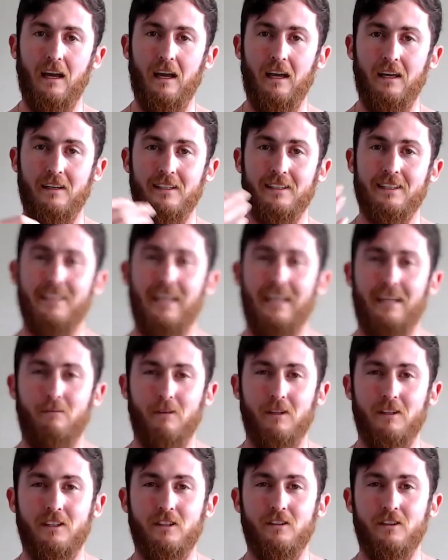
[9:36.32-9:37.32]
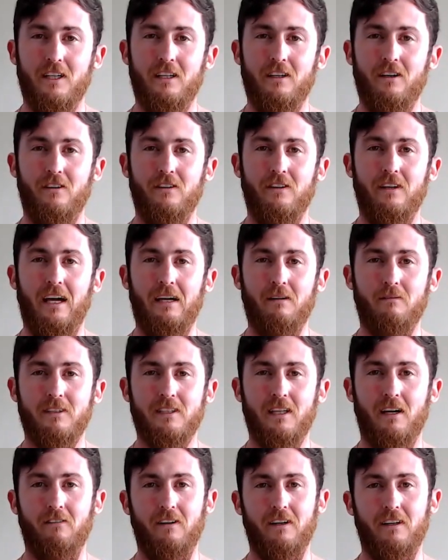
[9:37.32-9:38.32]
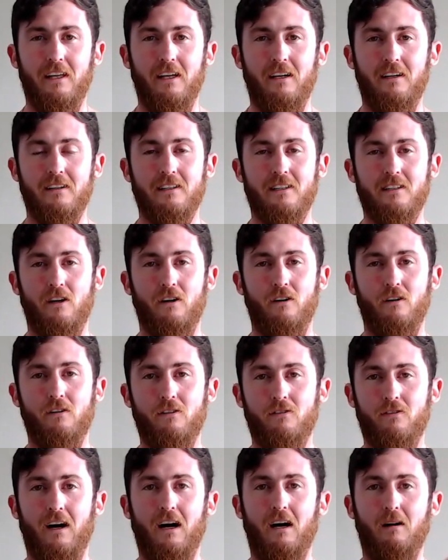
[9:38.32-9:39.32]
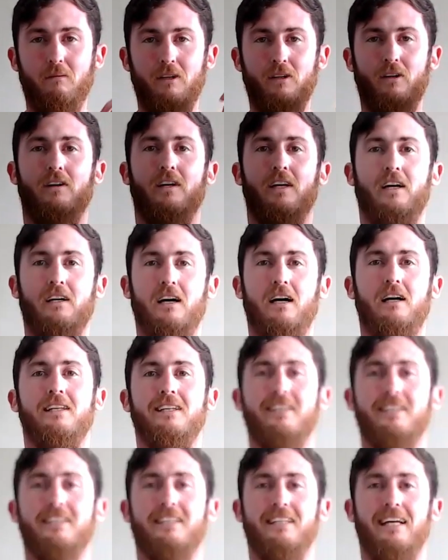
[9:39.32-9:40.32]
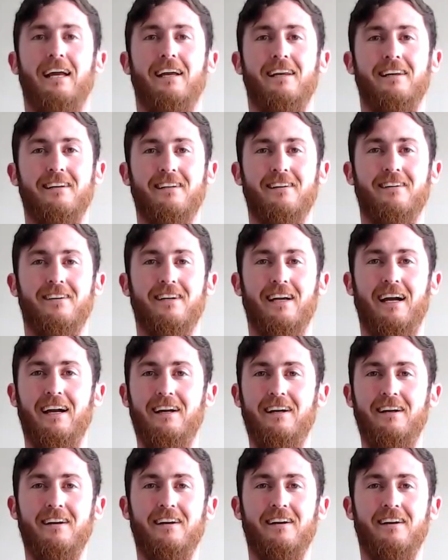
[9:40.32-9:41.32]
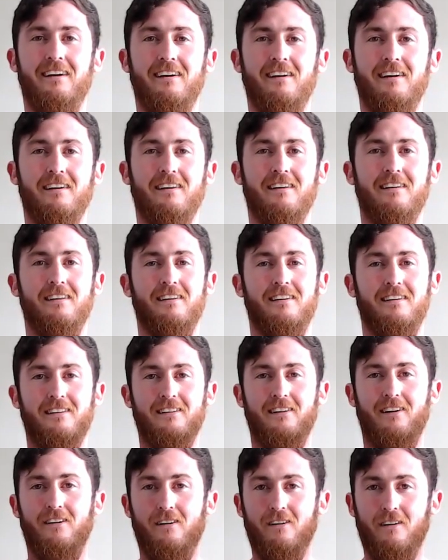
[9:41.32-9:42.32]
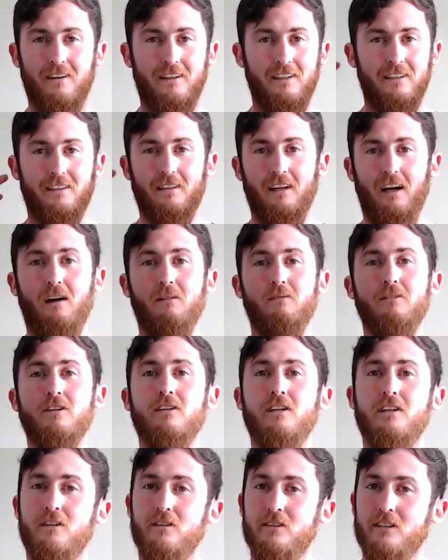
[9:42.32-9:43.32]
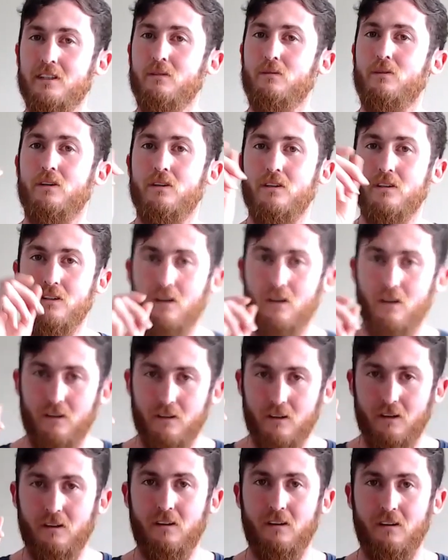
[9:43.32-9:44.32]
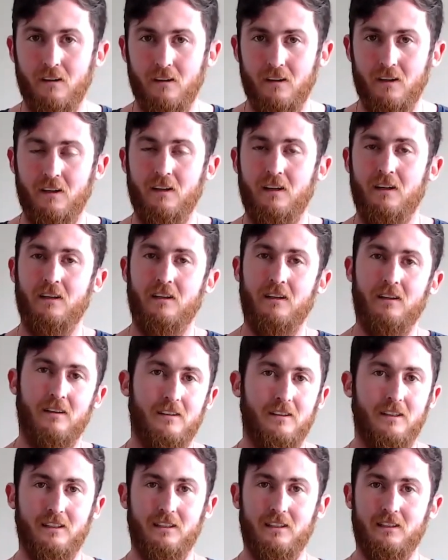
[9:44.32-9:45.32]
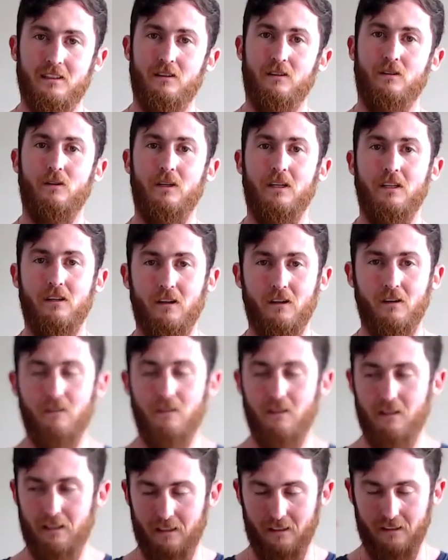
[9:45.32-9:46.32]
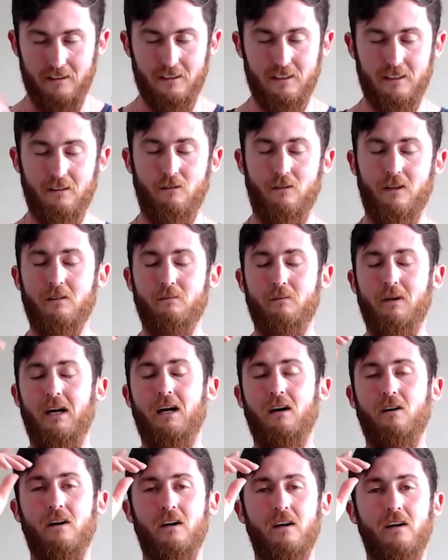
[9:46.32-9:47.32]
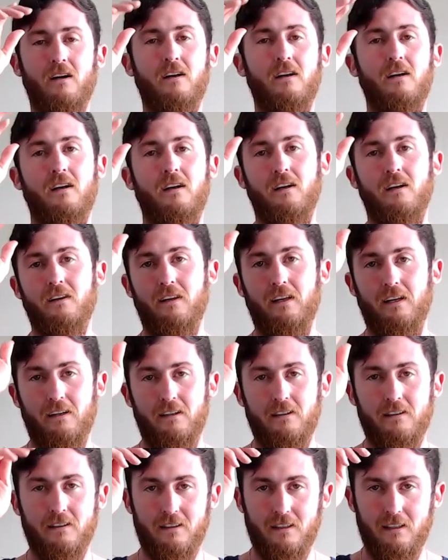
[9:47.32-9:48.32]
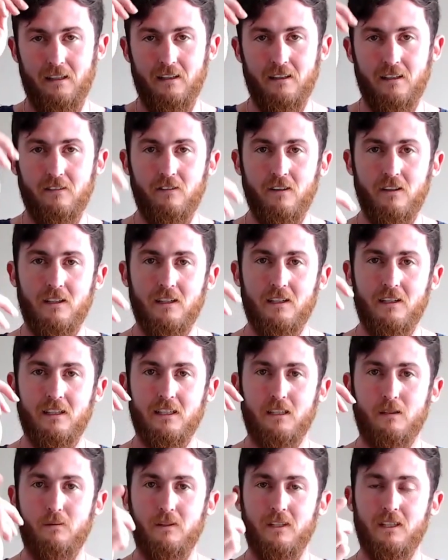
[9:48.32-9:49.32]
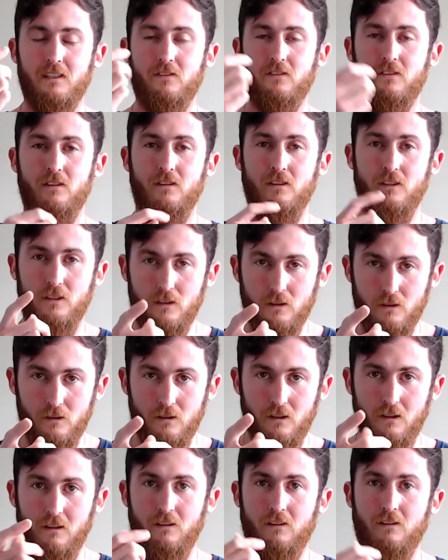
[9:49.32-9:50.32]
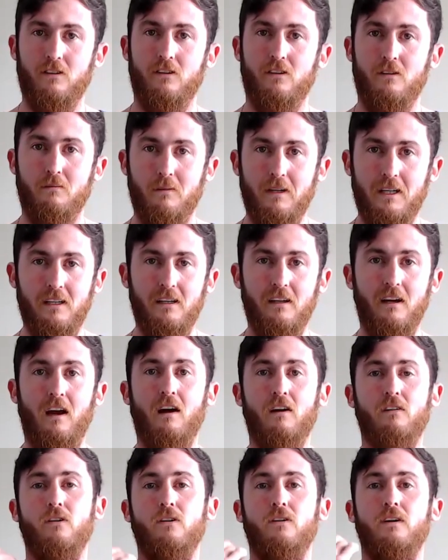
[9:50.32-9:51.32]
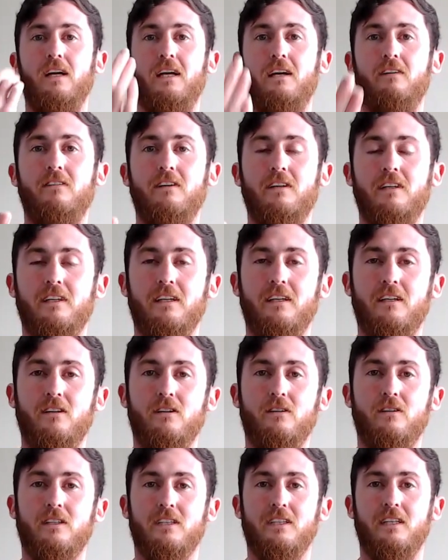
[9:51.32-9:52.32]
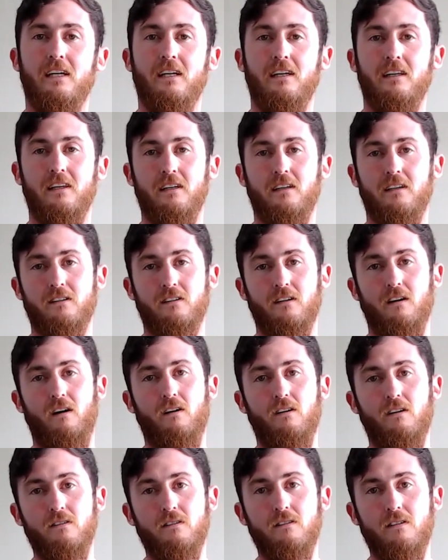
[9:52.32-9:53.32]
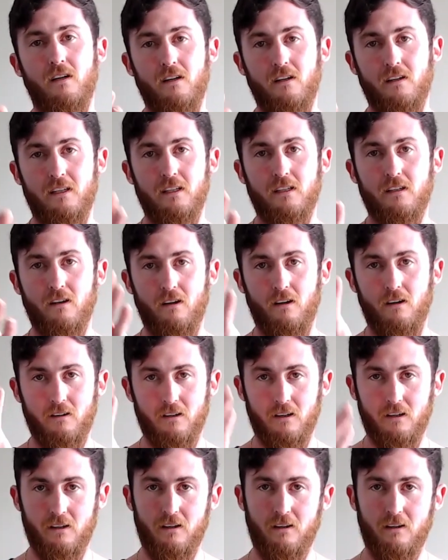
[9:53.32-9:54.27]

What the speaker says: And it's nameless. You cannot name something that is so far beyond our understanding, okay? So I'm going to use the word God, just so we know. And it's the one power that is individually expressed through you, through me, through everything you see. There's only God.